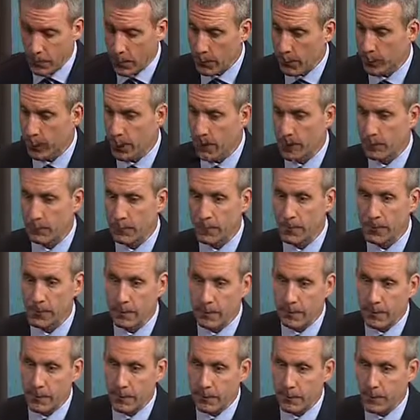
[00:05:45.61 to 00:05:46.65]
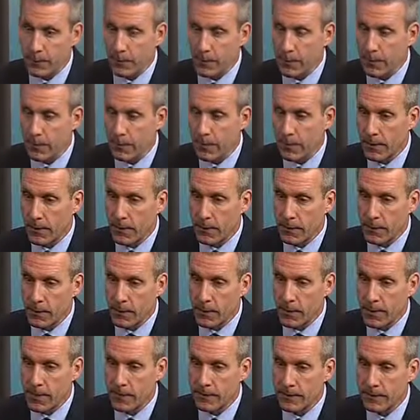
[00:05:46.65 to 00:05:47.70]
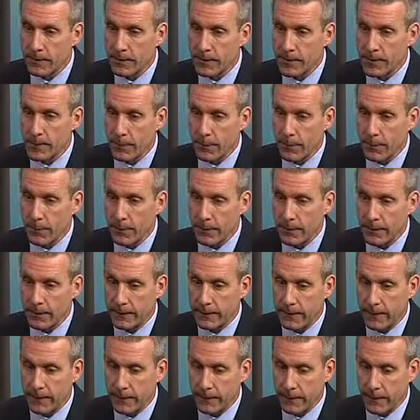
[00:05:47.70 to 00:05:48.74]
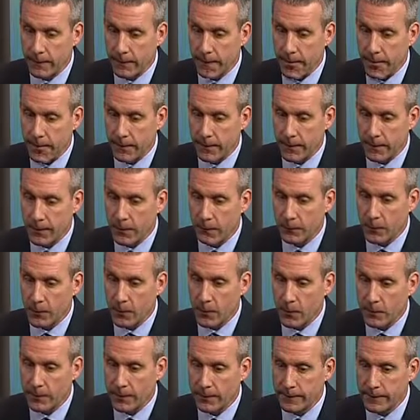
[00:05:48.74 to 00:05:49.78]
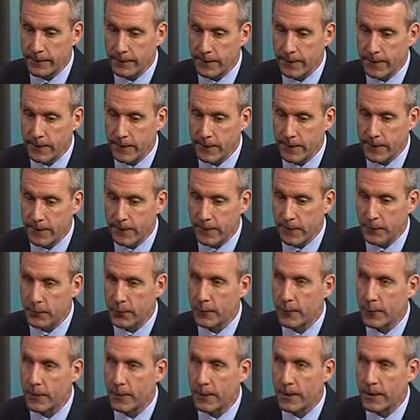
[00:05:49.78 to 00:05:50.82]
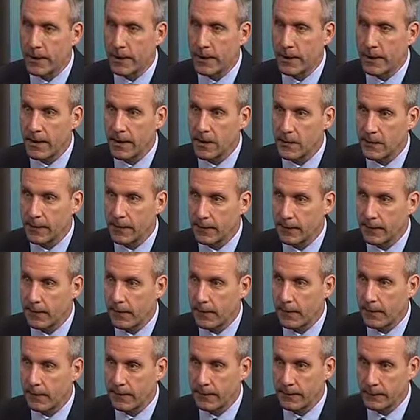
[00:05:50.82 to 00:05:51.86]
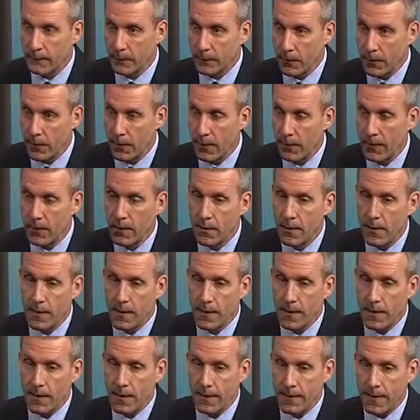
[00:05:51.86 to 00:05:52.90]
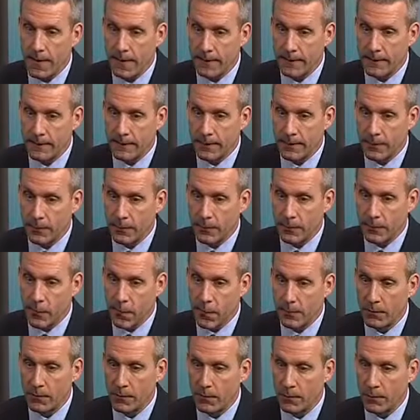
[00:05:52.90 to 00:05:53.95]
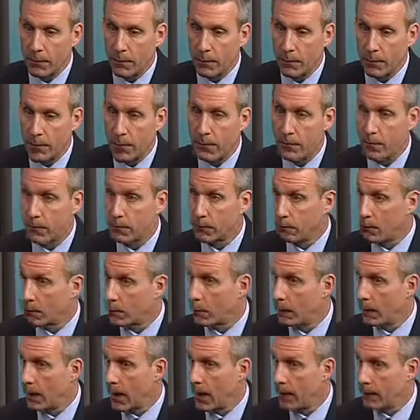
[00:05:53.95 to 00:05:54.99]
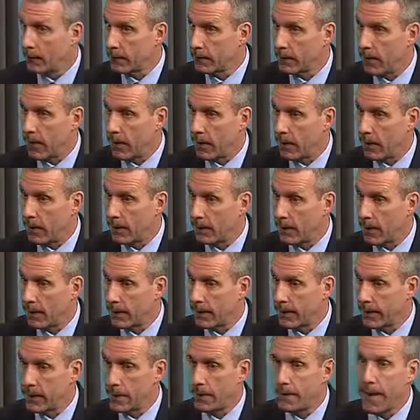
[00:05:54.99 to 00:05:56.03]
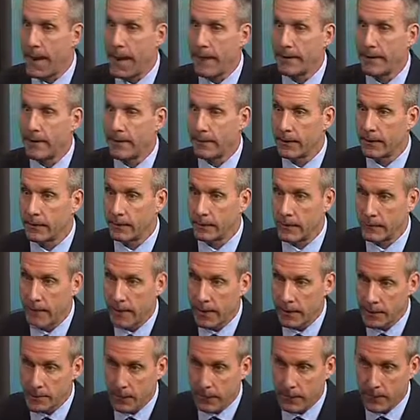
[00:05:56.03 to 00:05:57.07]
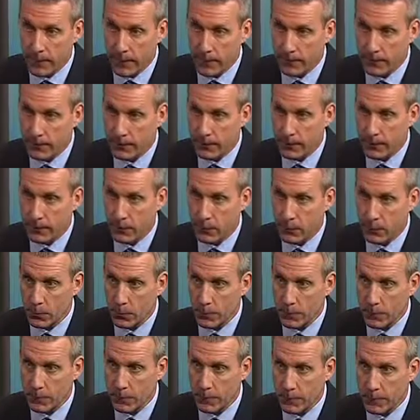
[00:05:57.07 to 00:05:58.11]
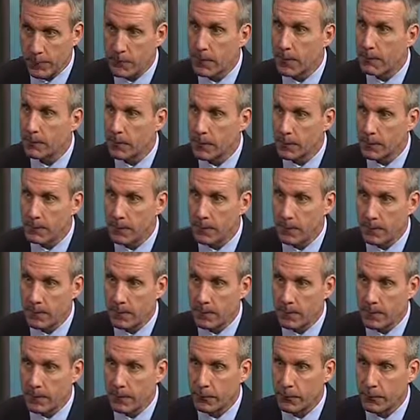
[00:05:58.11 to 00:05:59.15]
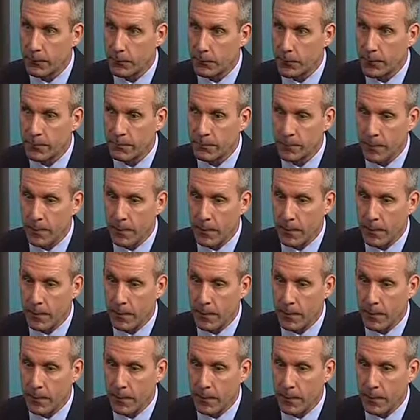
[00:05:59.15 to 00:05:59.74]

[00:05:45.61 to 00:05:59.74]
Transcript: We were talking a little bit earlier prior to the show about the difficulties that multiple medications cause as well. And so hopefully they would be able to rule out any kind of masking of dementia types of disorder symptoms through